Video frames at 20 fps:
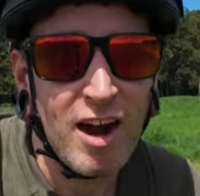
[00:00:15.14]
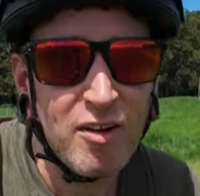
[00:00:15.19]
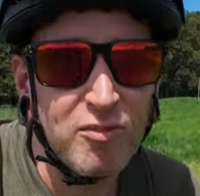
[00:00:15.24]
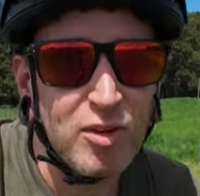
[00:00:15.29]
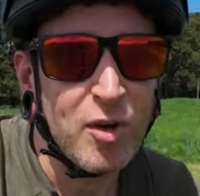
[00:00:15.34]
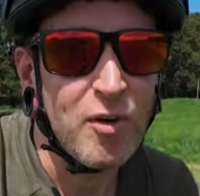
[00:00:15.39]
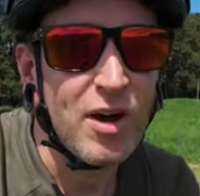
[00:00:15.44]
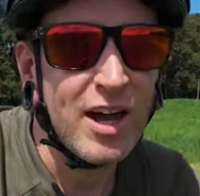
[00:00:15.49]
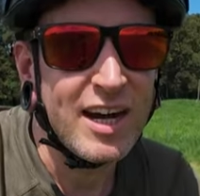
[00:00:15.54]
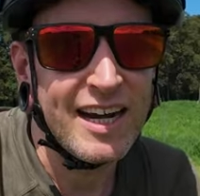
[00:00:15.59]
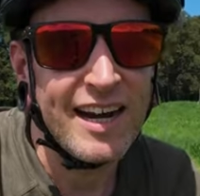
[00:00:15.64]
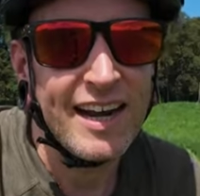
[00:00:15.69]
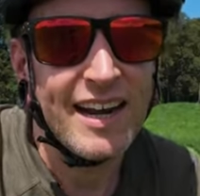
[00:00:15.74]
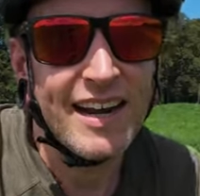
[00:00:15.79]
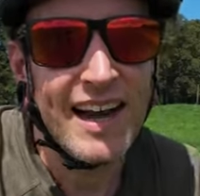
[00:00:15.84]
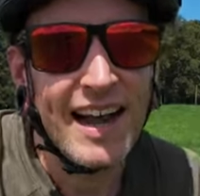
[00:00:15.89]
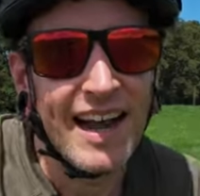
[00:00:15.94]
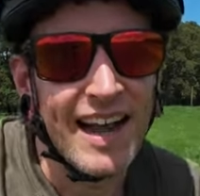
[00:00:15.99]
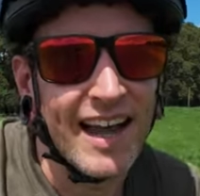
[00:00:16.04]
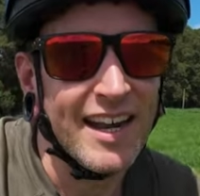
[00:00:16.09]

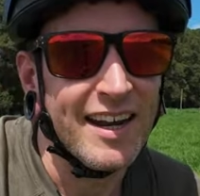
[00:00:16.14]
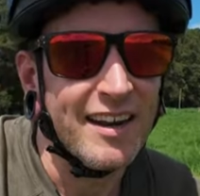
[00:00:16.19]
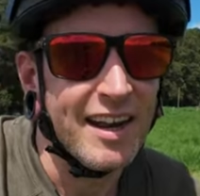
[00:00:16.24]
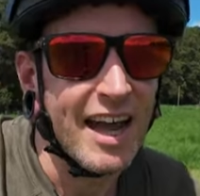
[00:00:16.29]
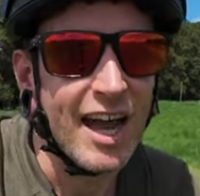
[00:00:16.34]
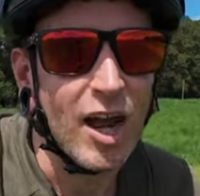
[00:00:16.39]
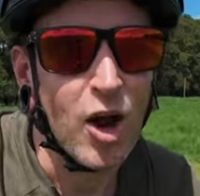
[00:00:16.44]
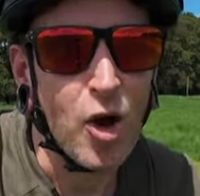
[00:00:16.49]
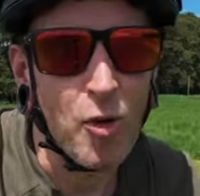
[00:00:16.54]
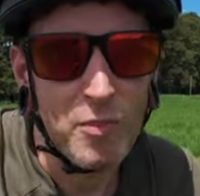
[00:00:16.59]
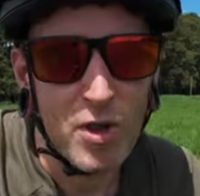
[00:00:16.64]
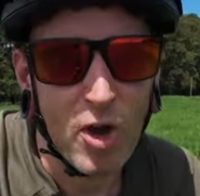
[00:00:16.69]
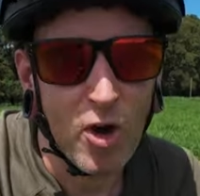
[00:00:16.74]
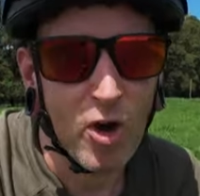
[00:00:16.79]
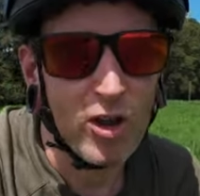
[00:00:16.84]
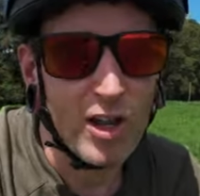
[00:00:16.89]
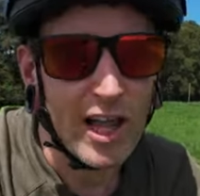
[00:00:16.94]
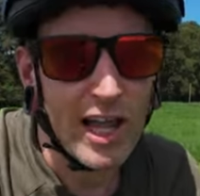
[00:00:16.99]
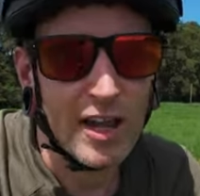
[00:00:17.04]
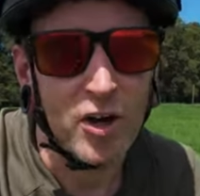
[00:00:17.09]
everyone, and I hope you
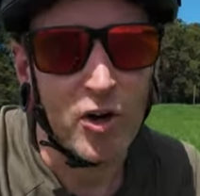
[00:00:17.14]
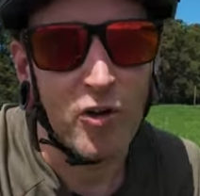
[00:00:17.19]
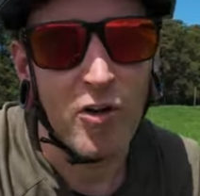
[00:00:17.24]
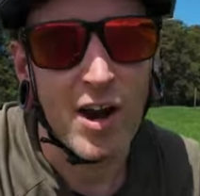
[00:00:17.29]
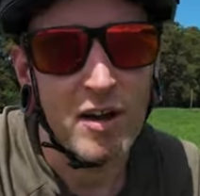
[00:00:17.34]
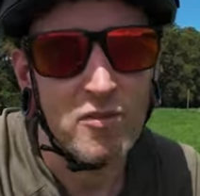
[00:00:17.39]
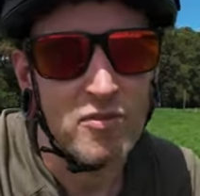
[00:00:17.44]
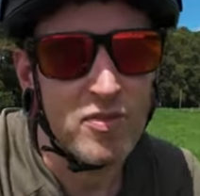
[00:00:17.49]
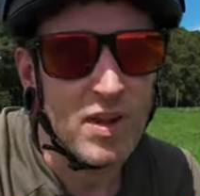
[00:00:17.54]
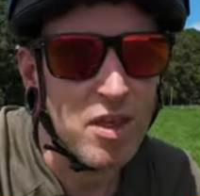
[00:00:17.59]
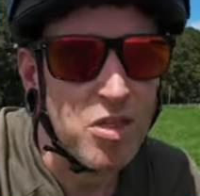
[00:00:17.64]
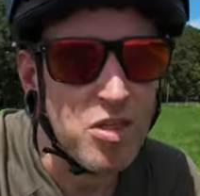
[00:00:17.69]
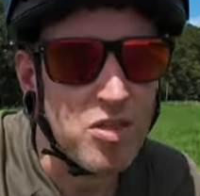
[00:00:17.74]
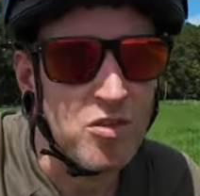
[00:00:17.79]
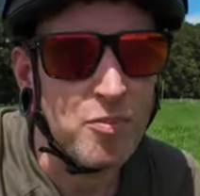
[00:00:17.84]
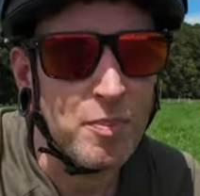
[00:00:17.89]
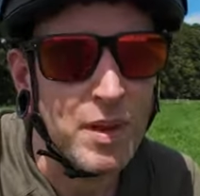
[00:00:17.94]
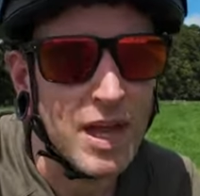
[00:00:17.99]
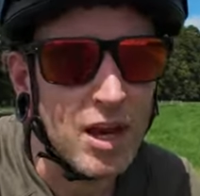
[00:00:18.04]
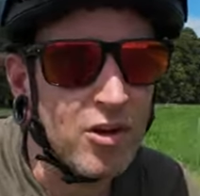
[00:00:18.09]
all had a great
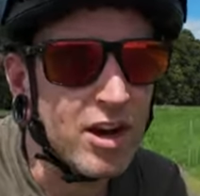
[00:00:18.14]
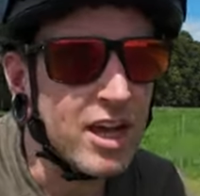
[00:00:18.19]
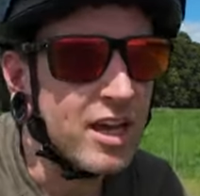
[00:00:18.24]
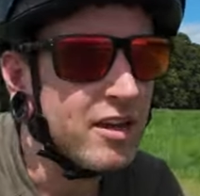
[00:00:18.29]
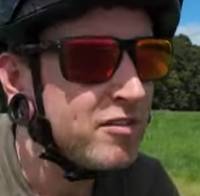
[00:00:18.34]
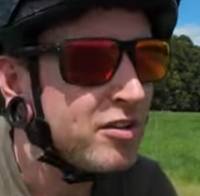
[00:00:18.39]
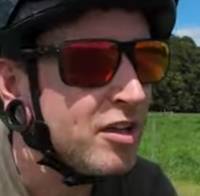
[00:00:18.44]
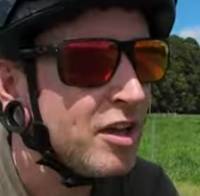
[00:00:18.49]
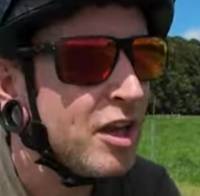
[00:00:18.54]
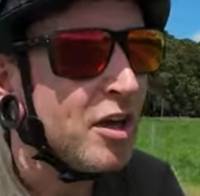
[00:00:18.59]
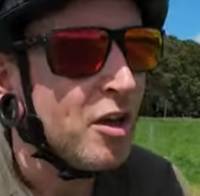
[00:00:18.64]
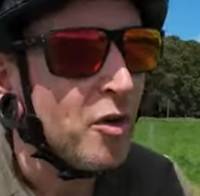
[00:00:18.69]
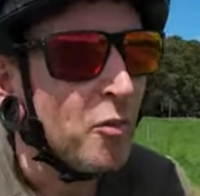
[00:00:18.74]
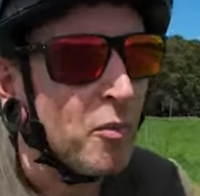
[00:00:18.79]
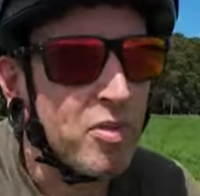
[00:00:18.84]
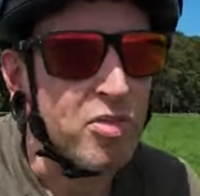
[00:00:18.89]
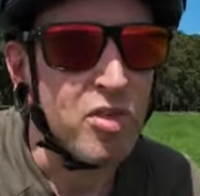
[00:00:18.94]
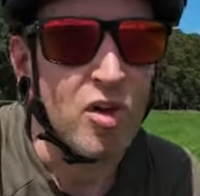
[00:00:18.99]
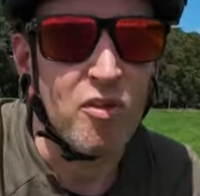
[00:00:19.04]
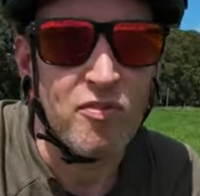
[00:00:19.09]
festive period
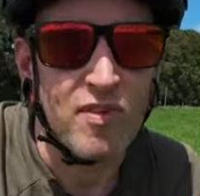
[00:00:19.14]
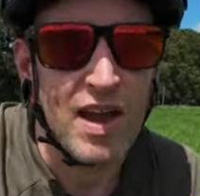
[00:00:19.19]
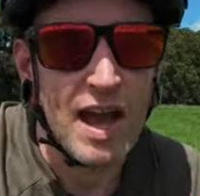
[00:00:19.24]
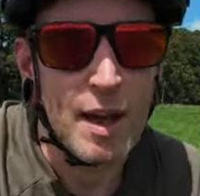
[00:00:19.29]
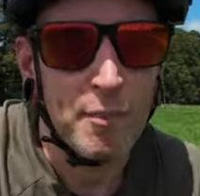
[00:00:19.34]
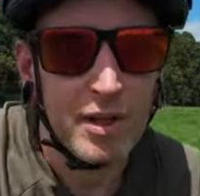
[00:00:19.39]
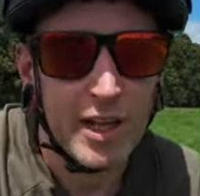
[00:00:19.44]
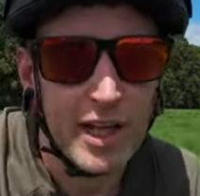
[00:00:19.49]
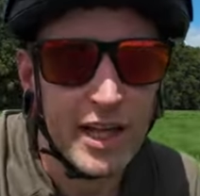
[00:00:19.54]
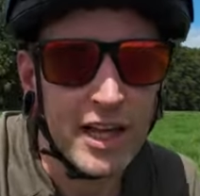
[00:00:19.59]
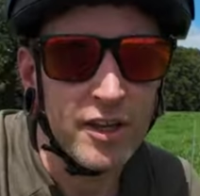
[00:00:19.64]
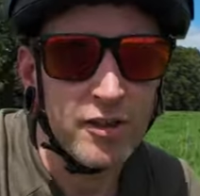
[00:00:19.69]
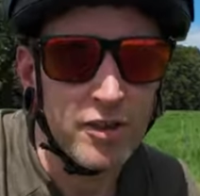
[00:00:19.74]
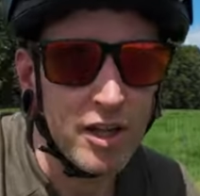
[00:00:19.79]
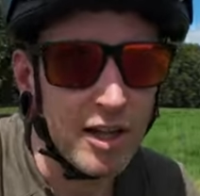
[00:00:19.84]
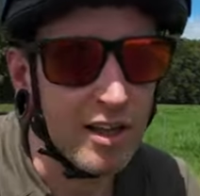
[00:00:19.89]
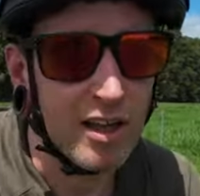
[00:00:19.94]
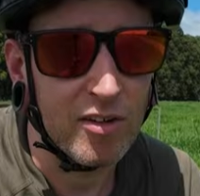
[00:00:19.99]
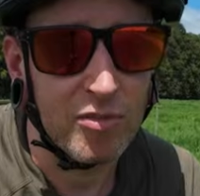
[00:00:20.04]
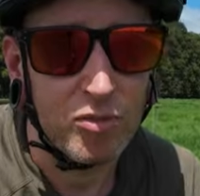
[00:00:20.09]
with your family and
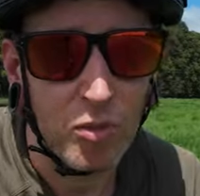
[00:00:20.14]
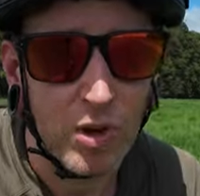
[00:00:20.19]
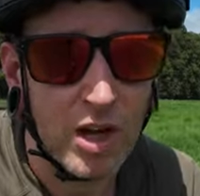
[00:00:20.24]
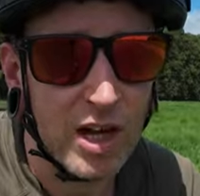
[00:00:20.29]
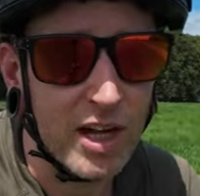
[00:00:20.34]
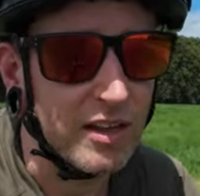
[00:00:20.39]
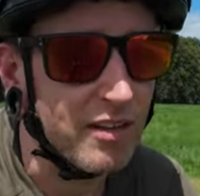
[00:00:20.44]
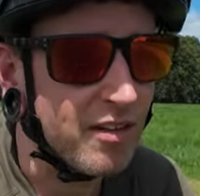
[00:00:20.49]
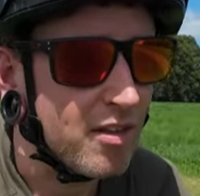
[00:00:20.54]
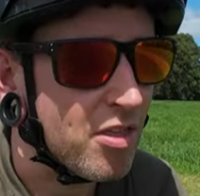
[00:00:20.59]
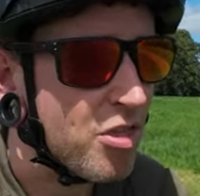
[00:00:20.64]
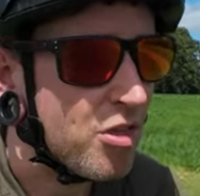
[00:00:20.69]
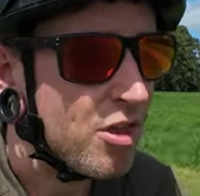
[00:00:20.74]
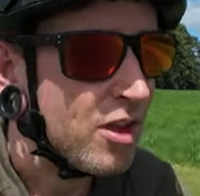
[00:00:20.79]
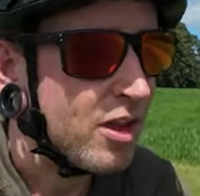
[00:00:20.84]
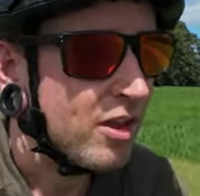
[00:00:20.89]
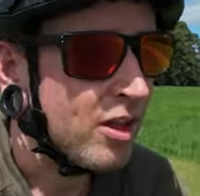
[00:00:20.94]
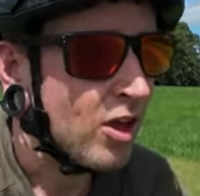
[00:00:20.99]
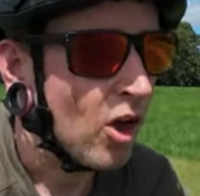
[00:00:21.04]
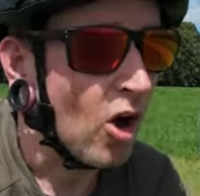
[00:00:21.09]
your loved ones,
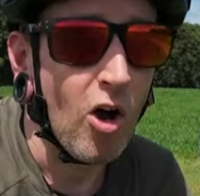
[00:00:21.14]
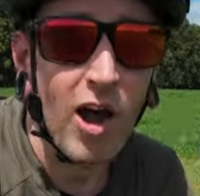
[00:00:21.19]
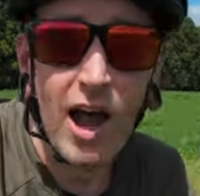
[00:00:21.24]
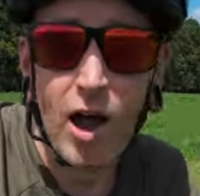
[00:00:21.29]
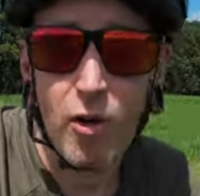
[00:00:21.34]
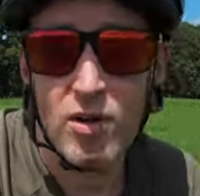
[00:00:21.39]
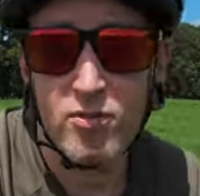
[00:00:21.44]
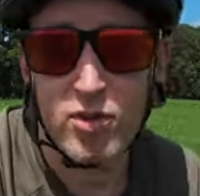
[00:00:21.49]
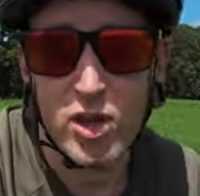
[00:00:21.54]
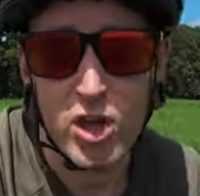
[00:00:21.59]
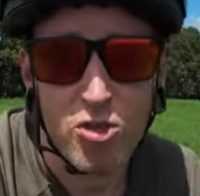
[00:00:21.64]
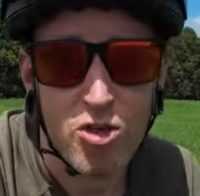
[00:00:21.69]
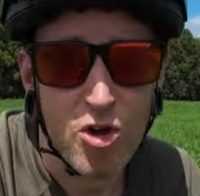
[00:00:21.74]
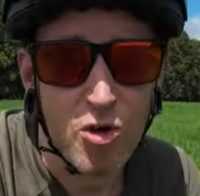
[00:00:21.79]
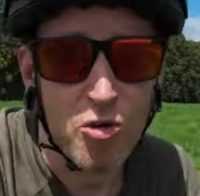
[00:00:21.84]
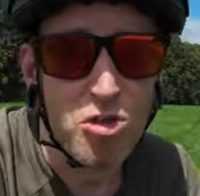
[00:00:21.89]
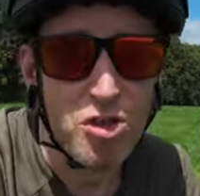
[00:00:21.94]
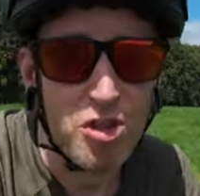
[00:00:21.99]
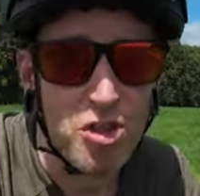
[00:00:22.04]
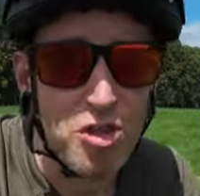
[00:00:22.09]
or however you
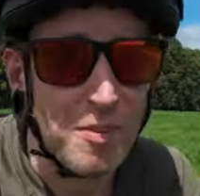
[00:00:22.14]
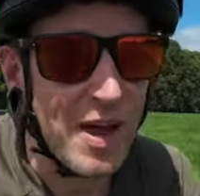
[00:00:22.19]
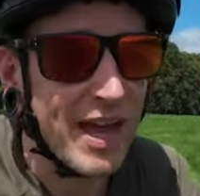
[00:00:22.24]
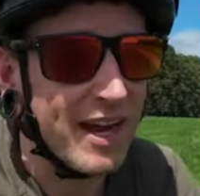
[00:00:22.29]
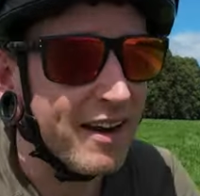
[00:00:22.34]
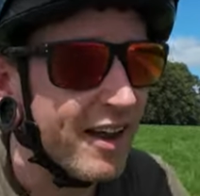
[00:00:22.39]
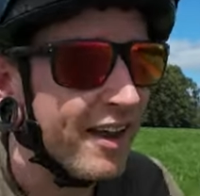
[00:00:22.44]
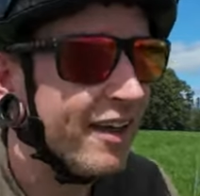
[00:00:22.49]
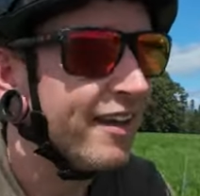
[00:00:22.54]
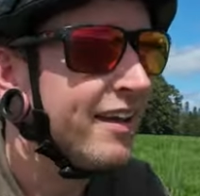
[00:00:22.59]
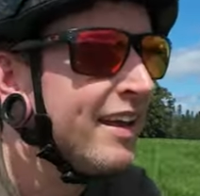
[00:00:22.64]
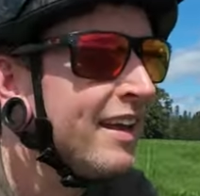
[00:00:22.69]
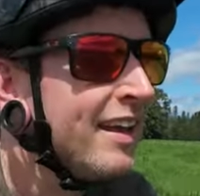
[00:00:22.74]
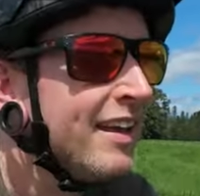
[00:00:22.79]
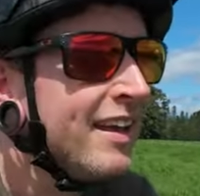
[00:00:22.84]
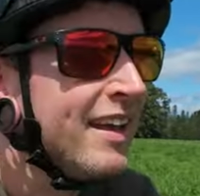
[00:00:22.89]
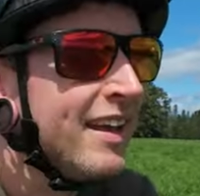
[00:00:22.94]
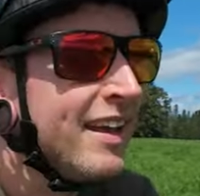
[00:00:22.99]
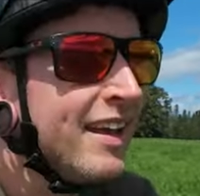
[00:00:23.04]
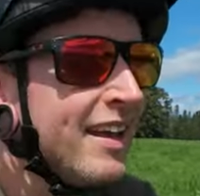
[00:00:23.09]
chose to spend
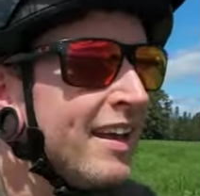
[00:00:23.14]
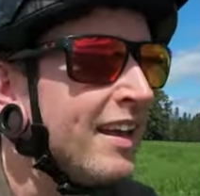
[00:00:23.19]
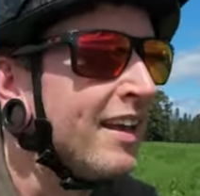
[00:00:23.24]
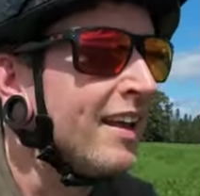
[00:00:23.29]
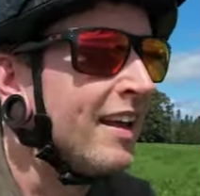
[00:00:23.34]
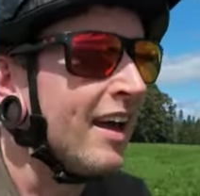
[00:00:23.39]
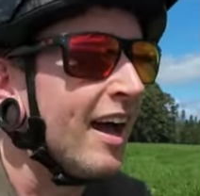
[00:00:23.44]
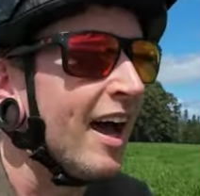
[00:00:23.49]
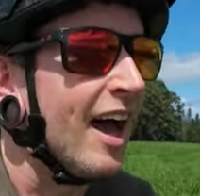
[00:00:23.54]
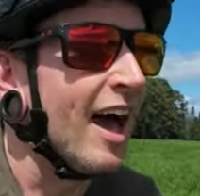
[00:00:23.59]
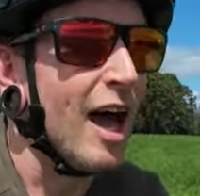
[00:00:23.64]
it.